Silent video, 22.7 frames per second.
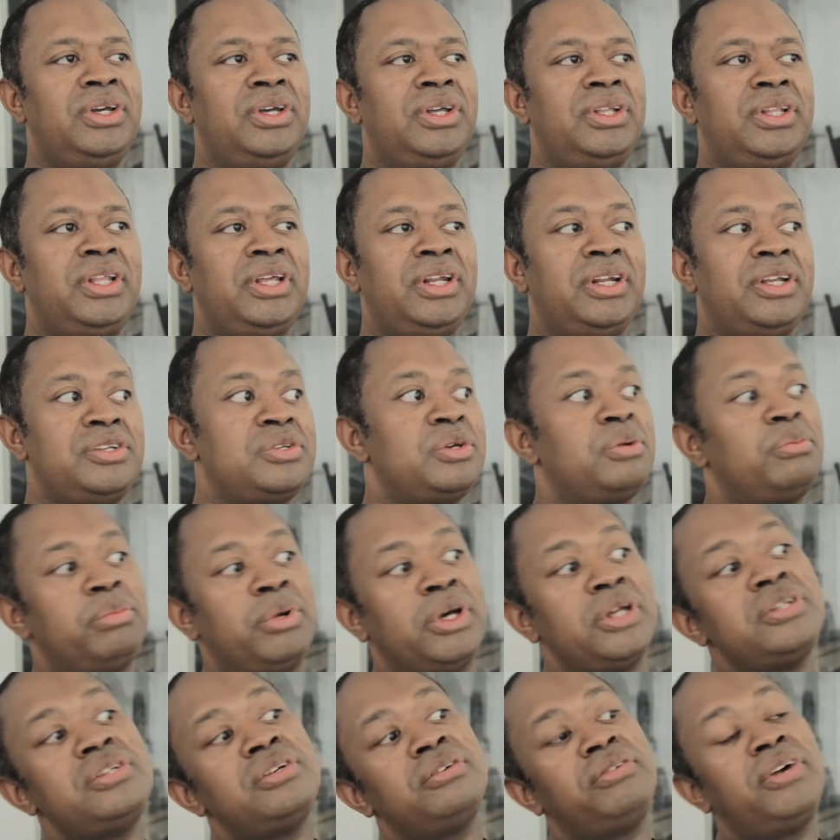then I saw a
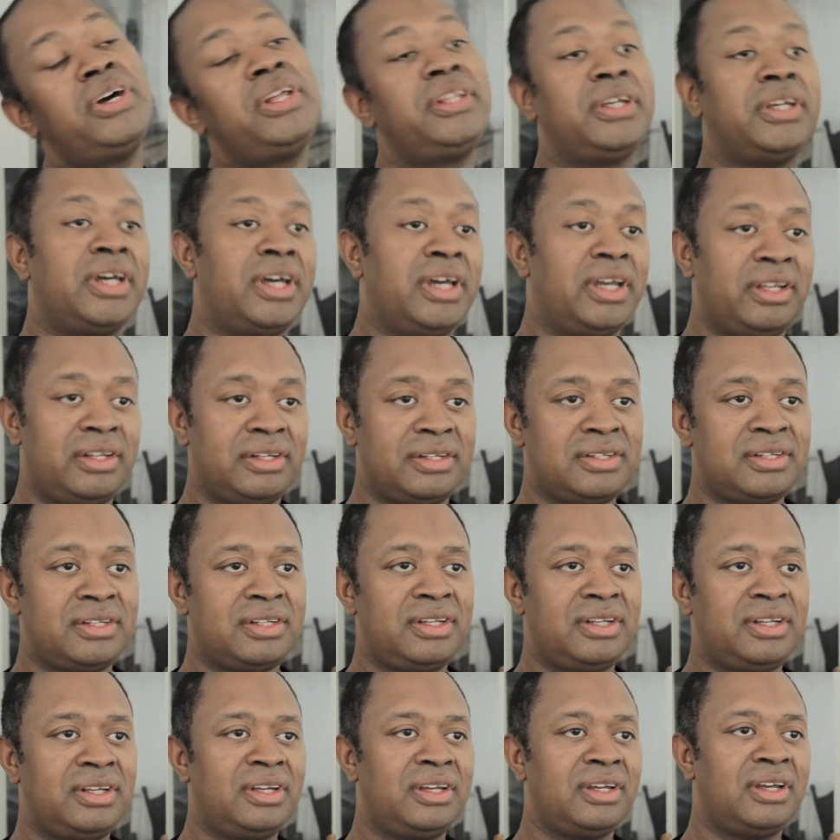bunch of other guys,
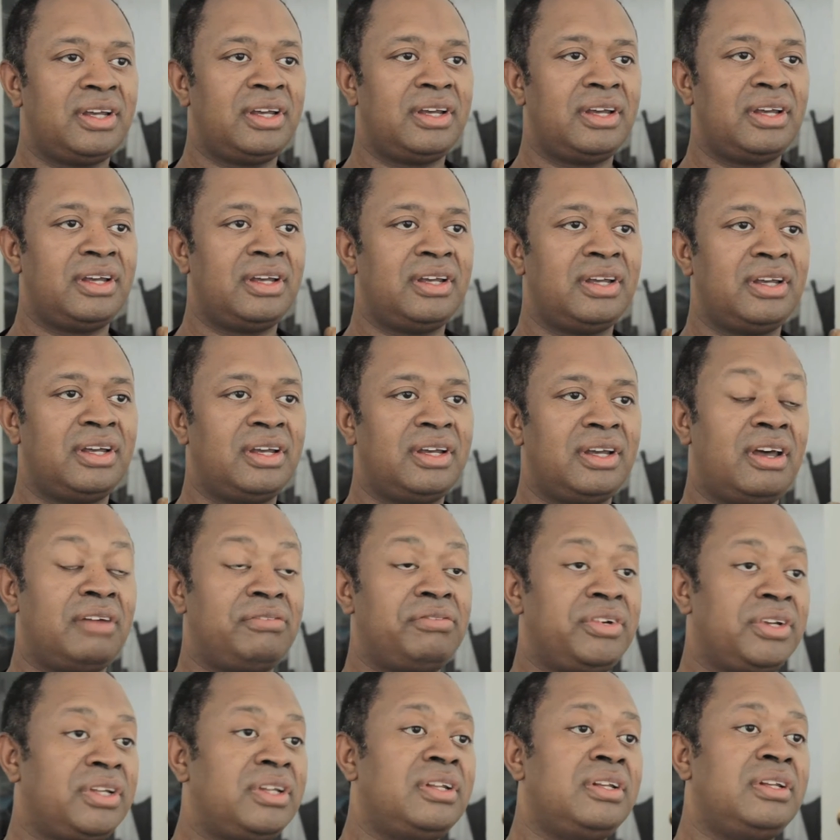
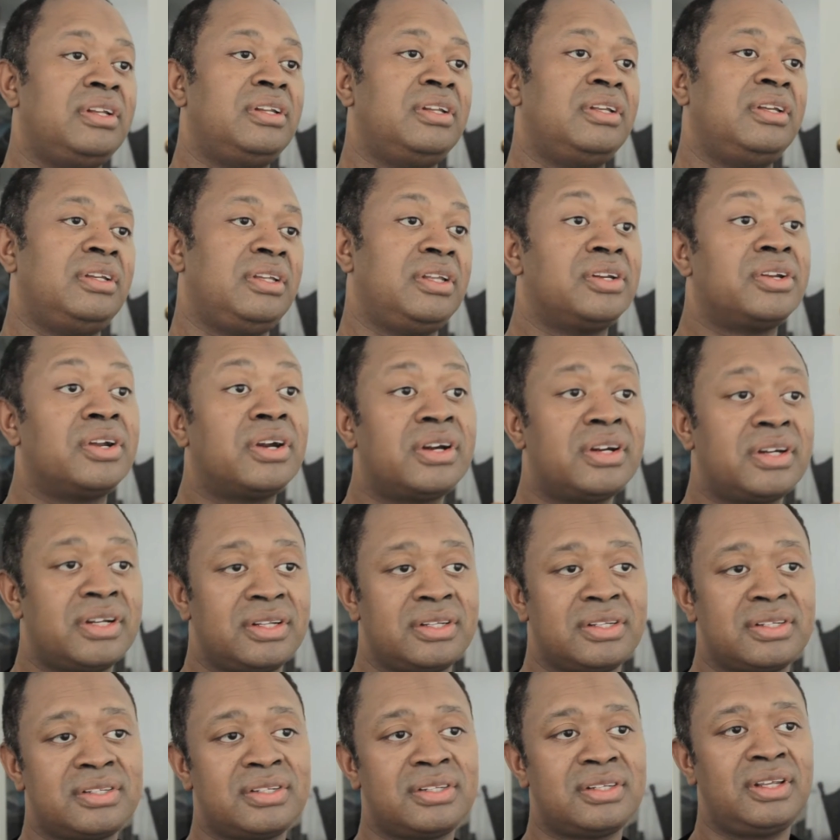African
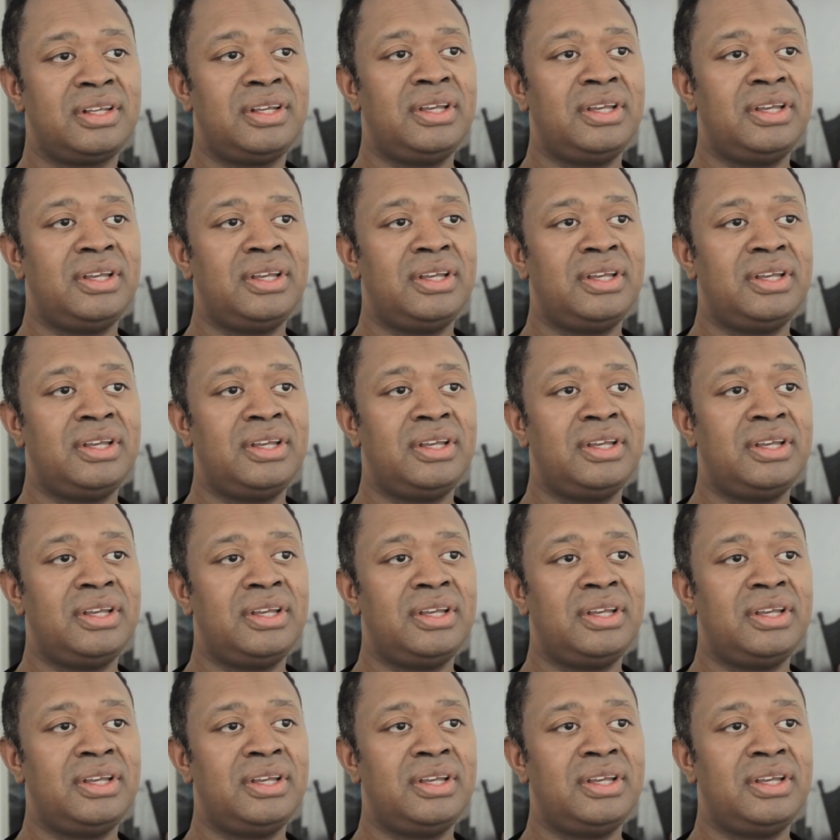guitarists.